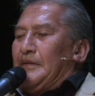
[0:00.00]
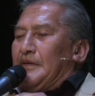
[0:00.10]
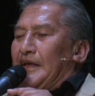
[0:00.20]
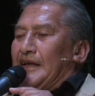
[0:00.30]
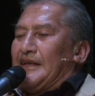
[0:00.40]

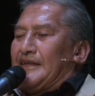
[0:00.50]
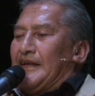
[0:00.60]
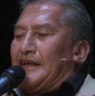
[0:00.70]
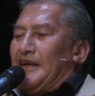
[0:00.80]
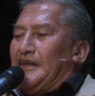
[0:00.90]
The other thing,
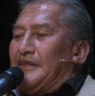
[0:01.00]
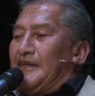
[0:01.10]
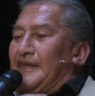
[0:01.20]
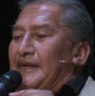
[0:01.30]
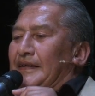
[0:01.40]
though,
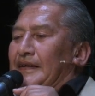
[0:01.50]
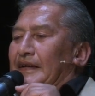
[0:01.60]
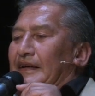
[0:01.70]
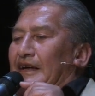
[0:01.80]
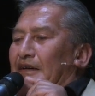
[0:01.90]

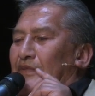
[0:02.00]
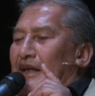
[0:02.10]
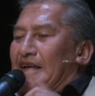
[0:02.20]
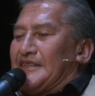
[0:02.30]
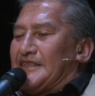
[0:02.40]

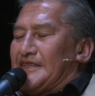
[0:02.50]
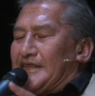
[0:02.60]
last